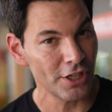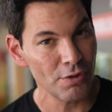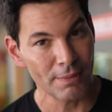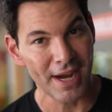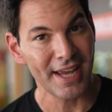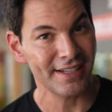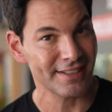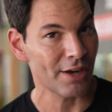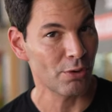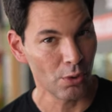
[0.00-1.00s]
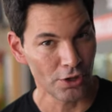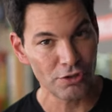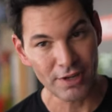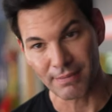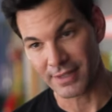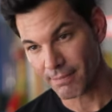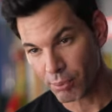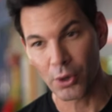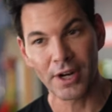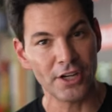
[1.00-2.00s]
You can buy it, of course, you can
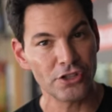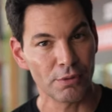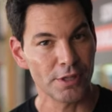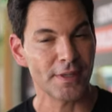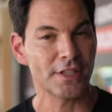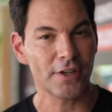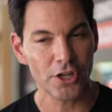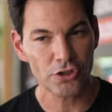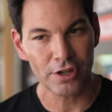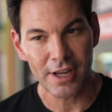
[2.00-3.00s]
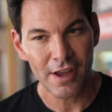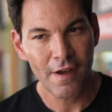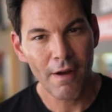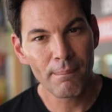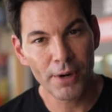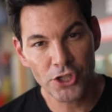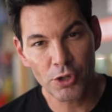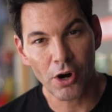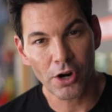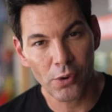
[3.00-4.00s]
import it into your respective country, but
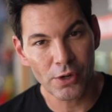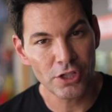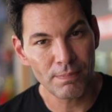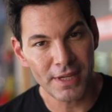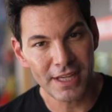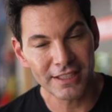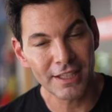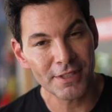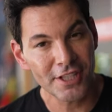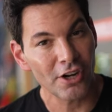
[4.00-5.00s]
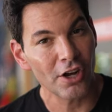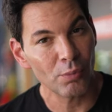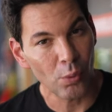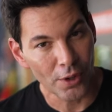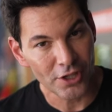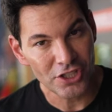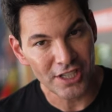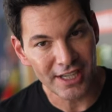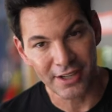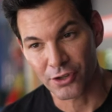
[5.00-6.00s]
you are going to be limited on
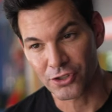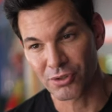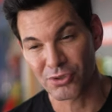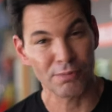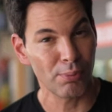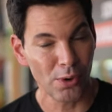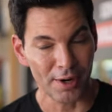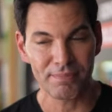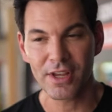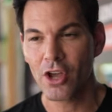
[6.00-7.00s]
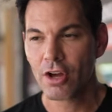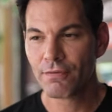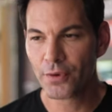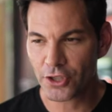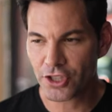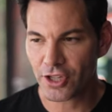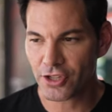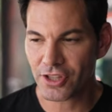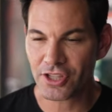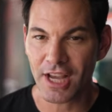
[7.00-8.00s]
warranty and also support
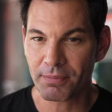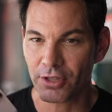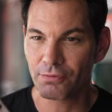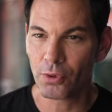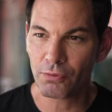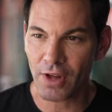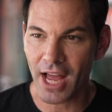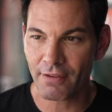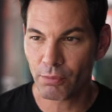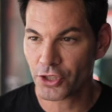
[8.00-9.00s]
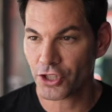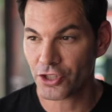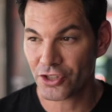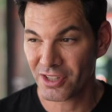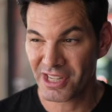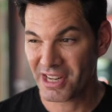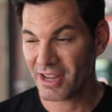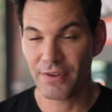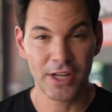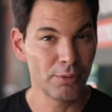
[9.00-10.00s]
versus the Samsung Fold 5, which is
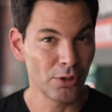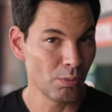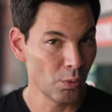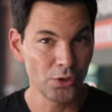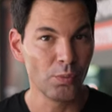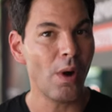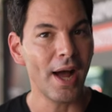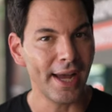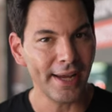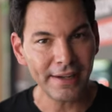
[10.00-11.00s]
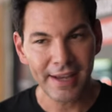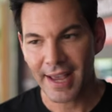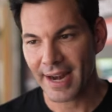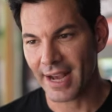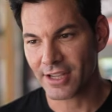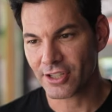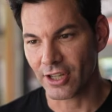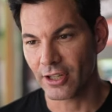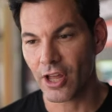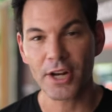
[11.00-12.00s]
available worldwide and has
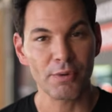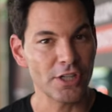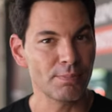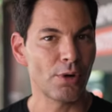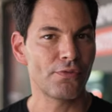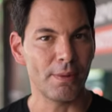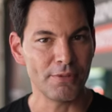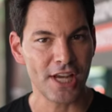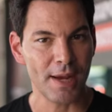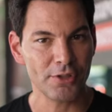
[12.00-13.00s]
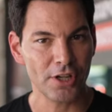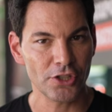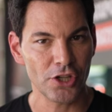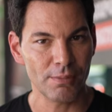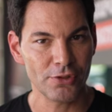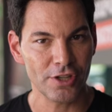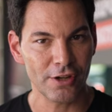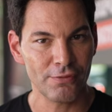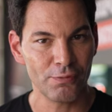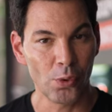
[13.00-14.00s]
a lot of great support from Samsung in terms
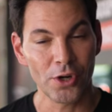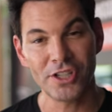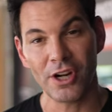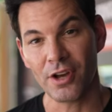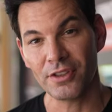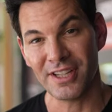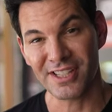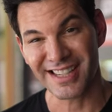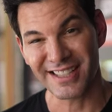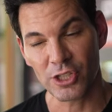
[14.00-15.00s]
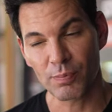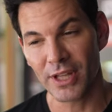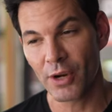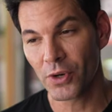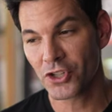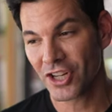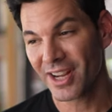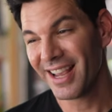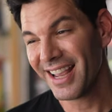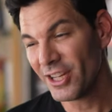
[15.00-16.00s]
of warranty on the inside display, which,
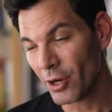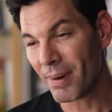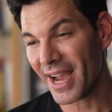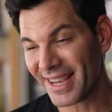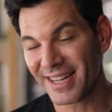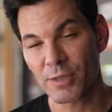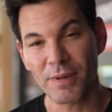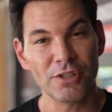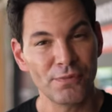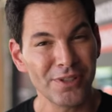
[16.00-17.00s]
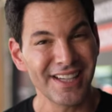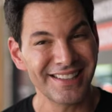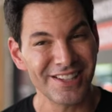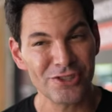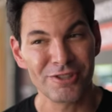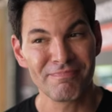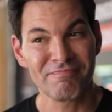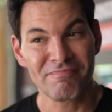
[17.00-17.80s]
you know, buying an expensive phone like this,